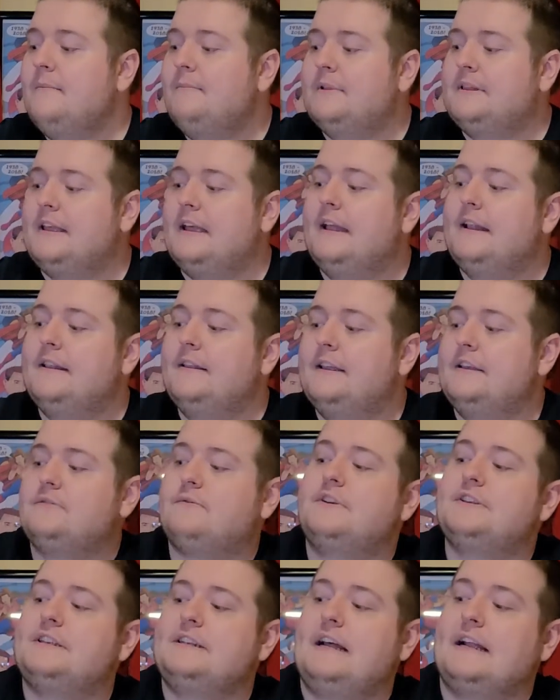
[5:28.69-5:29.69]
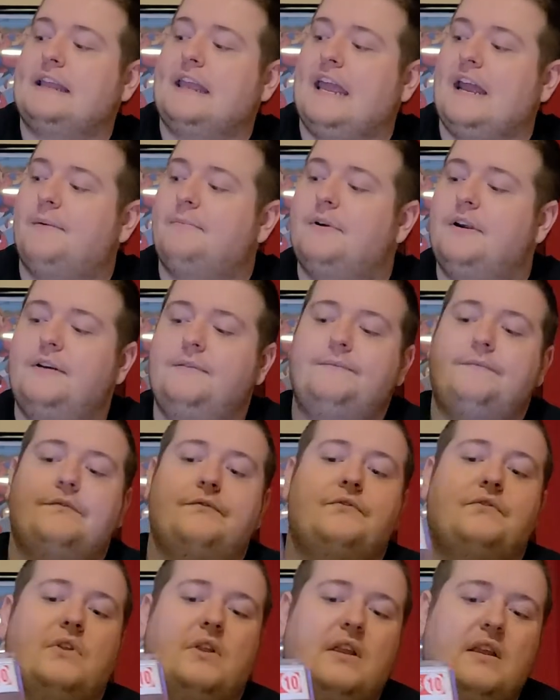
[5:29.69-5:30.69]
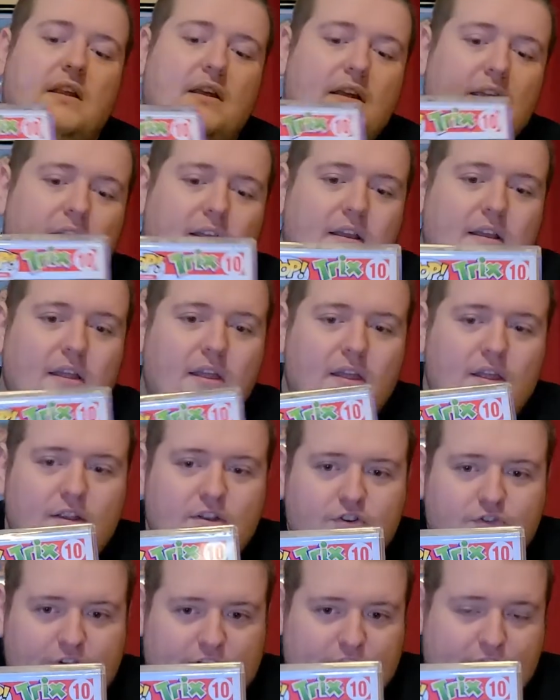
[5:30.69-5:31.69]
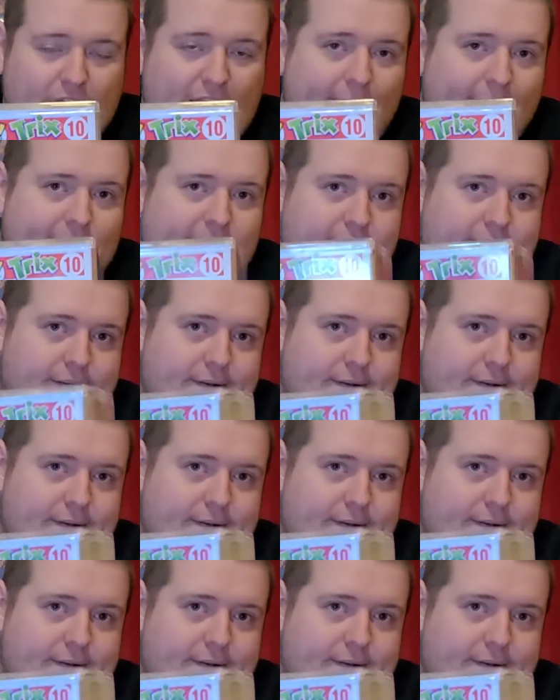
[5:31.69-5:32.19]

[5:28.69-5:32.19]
But then this wasn't on camera. Trix Rabbit.